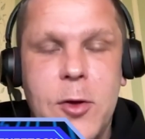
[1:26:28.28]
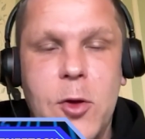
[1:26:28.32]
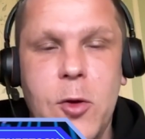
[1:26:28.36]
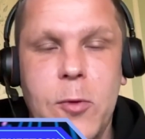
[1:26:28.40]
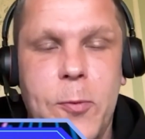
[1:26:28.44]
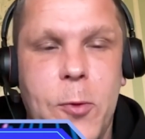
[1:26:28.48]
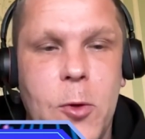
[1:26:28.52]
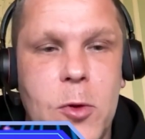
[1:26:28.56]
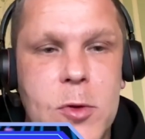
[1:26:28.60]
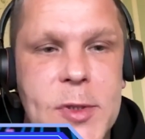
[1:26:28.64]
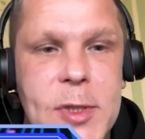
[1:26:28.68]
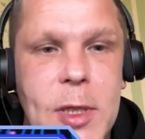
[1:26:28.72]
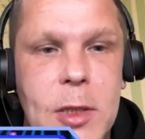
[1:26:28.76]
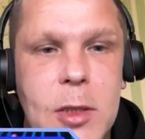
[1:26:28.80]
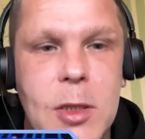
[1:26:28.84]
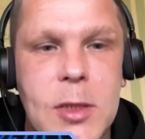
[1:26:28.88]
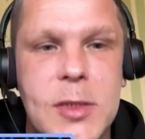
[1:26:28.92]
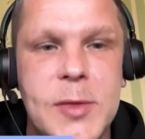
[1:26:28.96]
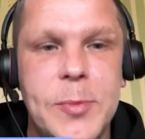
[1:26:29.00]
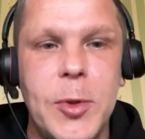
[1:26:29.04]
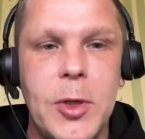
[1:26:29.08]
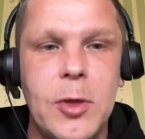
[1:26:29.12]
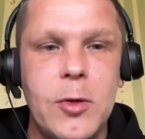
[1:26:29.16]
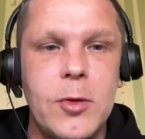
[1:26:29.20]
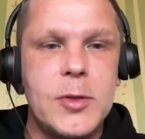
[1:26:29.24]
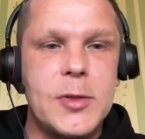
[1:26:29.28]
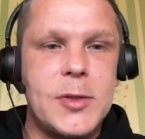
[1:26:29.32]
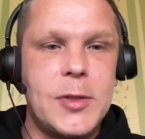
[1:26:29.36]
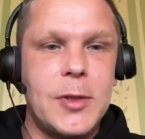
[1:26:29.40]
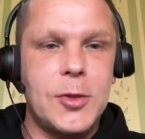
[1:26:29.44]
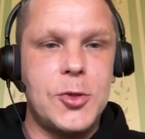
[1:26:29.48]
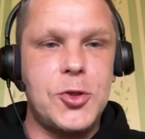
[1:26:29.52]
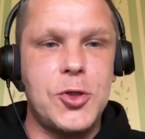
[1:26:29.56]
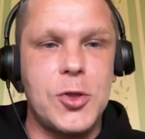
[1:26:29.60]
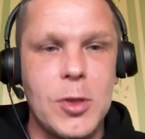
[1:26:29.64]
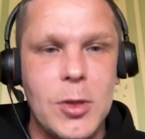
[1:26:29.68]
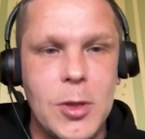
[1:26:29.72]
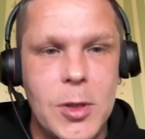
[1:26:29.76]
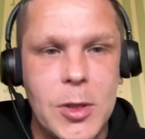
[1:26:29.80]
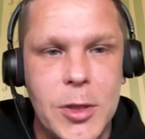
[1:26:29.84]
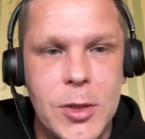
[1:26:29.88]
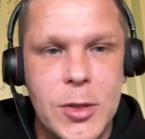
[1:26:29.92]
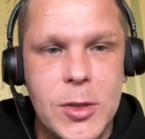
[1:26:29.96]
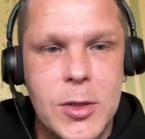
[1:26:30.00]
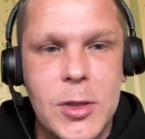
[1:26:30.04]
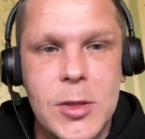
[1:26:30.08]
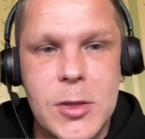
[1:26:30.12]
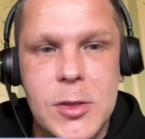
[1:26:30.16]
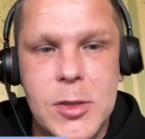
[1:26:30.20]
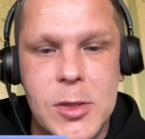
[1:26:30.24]
you for that experience. Actually,
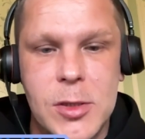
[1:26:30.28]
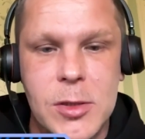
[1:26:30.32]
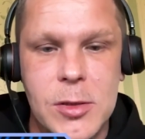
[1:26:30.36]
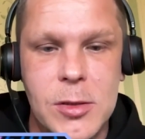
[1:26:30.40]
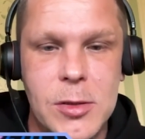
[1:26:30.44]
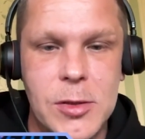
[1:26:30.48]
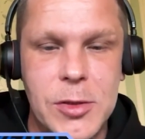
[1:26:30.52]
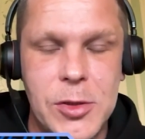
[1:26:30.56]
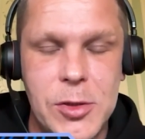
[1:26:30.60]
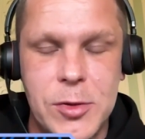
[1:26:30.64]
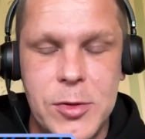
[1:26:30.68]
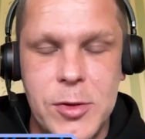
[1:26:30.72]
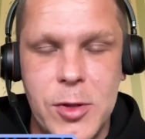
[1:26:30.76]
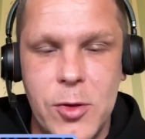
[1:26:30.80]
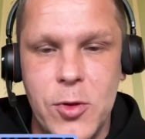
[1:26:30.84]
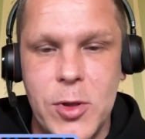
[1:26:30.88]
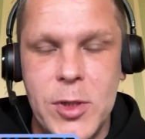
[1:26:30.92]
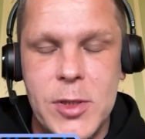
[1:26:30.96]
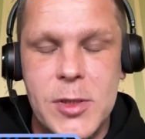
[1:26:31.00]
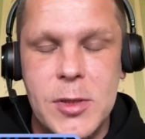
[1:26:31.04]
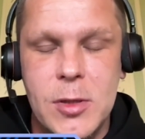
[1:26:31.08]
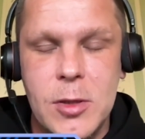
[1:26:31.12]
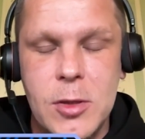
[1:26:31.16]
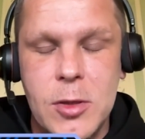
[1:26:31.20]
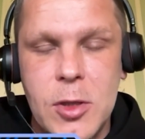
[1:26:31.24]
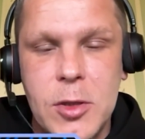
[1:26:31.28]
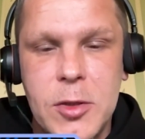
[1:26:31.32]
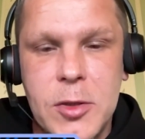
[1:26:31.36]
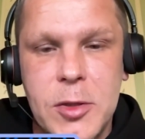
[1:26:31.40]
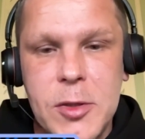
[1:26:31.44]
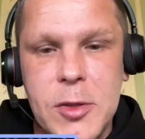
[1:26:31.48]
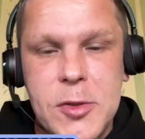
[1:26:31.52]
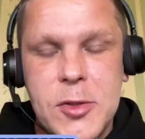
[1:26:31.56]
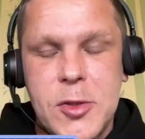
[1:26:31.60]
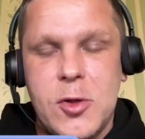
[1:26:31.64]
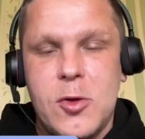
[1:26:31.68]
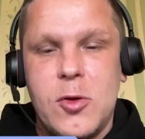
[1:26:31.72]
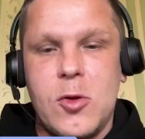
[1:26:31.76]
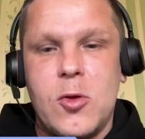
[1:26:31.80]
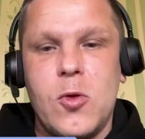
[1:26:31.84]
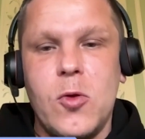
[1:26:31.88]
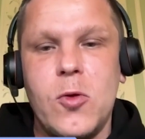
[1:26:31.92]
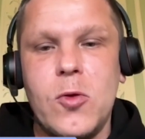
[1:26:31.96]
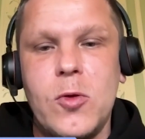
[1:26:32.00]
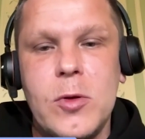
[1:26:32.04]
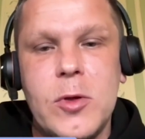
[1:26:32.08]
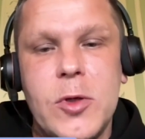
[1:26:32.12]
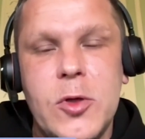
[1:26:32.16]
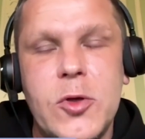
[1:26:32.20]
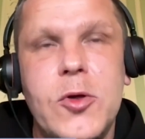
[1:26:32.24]
it is interesting. It is
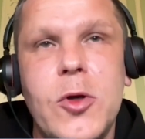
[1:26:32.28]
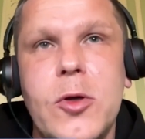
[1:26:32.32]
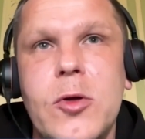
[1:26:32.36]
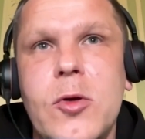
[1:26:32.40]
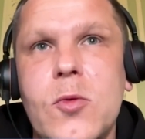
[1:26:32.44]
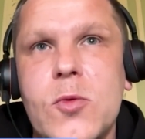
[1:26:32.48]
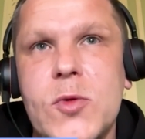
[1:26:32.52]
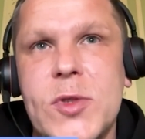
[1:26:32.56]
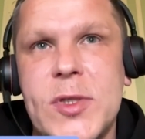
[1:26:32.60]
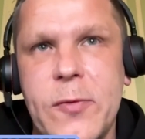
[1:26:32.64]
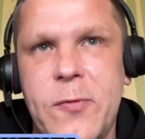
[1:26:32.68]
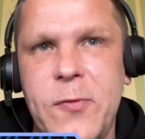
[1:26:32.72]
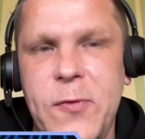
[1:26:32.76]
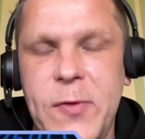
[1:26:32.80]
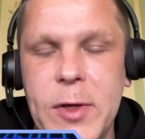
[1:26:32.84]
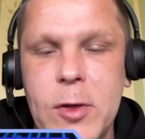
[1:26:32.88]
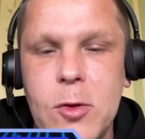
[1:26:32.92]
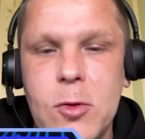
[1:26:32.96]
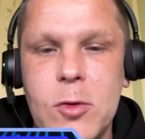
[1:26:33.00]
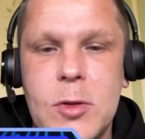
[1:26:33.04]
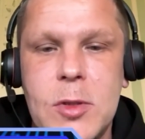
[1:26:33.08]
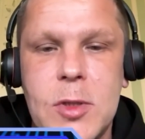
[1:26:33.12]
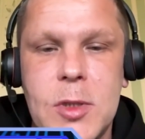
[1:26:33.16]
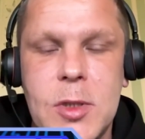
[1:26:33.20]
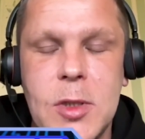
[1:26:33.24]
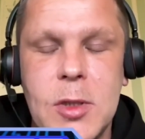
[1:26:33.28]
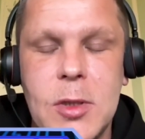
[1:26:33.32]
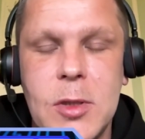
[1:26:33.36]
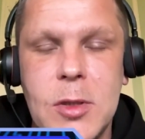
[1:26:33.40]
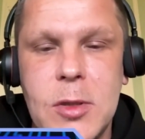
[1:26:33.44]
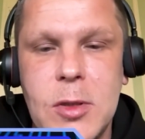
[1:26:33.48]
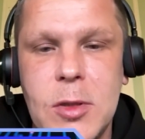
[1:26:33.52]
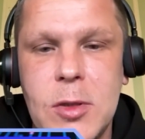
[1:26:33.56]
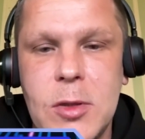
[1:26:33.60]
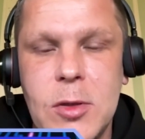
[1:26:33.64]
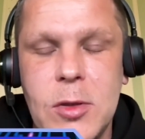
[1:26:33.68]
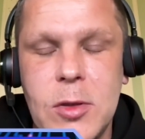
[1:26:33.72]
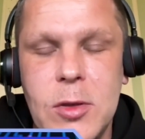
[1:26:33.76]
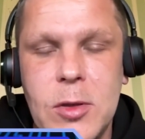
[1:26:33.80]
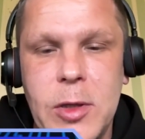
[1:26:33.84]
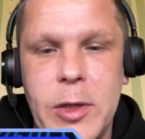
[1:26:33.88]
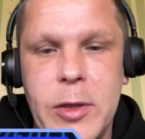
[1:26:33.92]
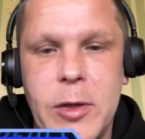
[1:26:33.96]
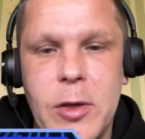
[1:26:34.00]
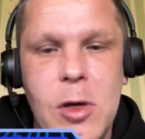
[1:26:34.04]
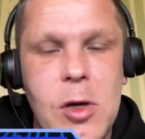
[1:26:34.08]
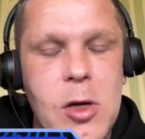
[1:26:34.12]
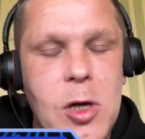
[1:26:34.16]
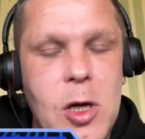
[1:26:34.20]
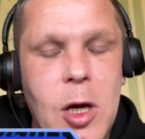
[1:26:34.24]
cool. You know, the field
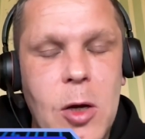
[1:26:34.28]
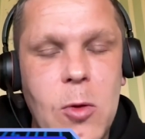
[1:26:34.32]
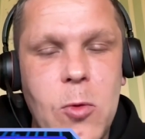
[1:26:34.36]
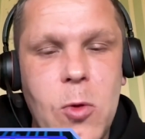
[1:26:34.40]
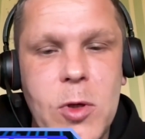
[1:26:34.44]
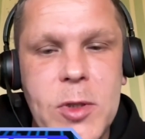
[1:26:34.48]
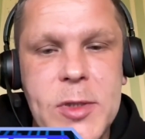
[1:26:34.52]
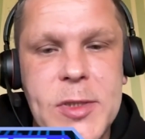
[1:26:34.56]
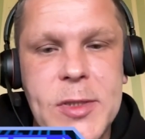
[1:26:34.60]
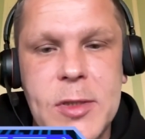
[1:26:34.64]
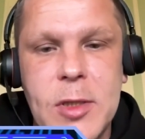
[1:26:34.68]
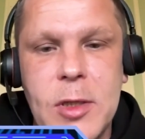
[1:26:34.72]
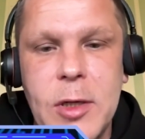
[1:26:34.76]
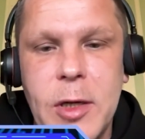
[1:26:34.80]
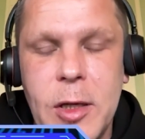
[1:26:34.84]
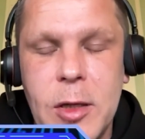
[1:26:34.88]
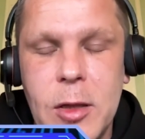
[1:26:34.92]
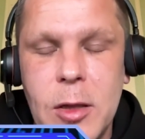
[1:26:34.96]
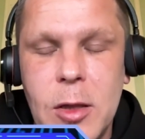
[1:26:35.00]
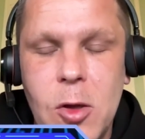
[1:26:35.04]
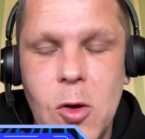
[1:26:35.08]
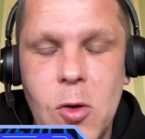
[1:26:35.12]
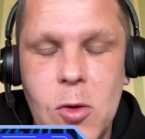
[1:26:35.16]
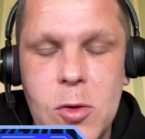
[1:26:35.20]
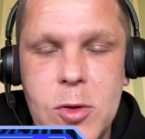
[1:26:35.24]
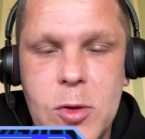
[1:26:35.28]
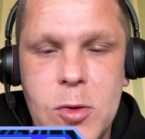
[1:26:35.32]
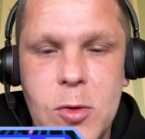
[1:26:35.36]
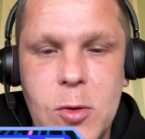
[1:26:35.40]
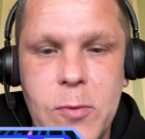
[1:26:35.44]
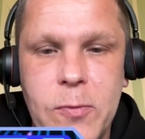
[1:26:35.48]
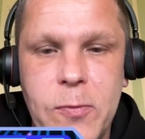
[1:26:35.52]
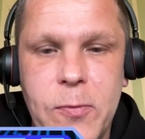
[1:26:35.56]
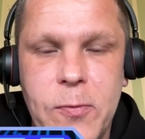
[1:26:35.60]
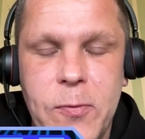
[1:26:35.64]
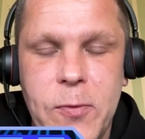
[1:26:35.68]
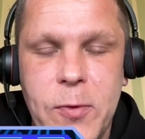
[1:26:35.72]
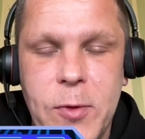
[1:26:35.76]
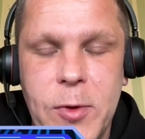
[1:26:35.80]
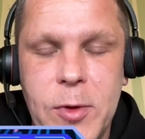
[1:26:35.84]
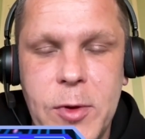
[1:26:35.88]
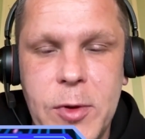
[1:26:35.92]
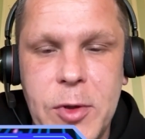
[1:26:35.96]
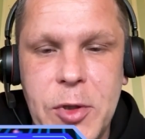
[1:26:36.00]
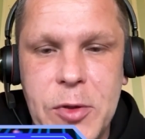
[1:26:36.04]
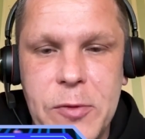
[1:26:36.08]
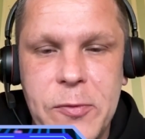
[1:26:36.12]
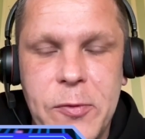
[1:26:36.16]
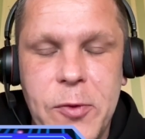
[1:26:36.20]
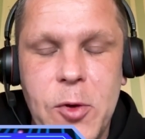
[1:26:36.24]
like covers a lot of
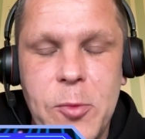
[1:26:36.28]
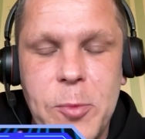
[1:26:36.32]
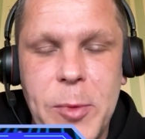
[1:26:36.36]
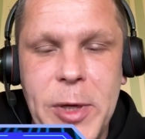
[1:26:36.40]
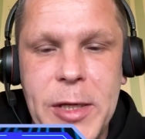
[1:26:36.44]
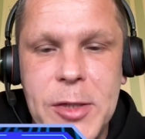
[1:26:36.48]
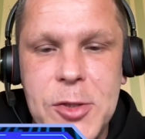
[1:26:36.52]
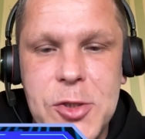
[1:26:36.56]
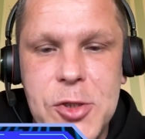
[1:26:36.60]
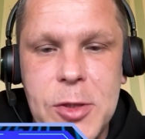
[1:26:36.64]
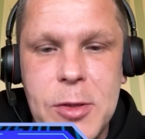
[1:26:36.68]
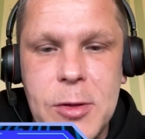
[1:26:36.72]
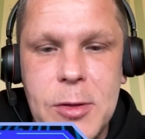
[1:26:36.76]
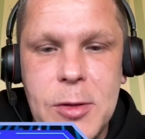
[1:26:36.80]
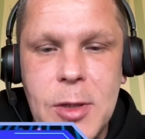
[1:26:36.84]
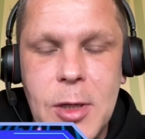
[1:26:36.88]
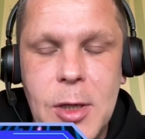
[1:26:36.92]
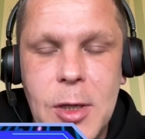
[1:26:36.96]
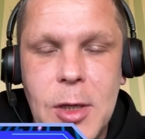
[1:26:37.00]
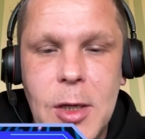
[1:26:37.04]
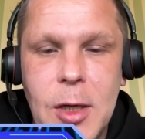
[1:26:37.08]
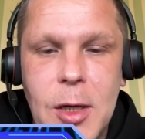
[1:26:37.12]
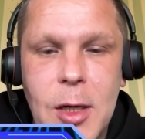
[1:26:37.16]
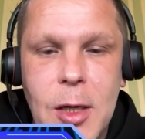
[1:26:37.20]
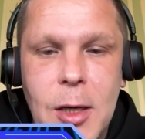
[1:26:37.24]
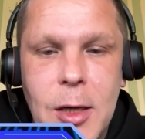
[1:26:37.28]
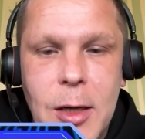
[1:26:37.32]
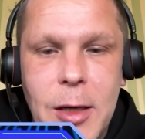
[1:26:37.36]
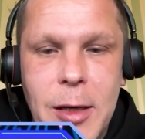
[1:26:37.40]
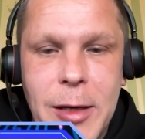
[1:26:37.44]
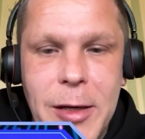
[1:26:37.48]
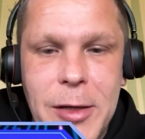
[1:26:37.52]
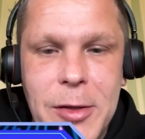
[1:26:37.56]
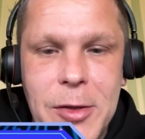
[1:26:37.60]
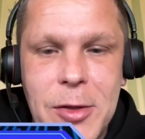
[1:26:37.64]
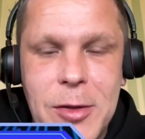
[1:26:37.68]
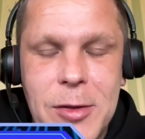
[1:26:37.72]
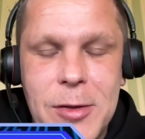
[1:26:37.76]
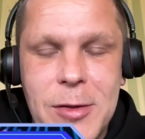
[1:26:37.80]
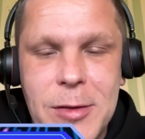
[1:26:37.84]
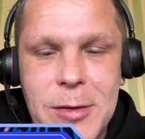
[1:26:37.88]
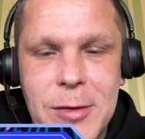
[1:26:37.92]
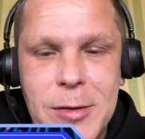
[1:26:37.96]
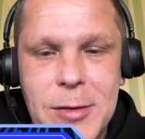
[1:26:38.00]
information, and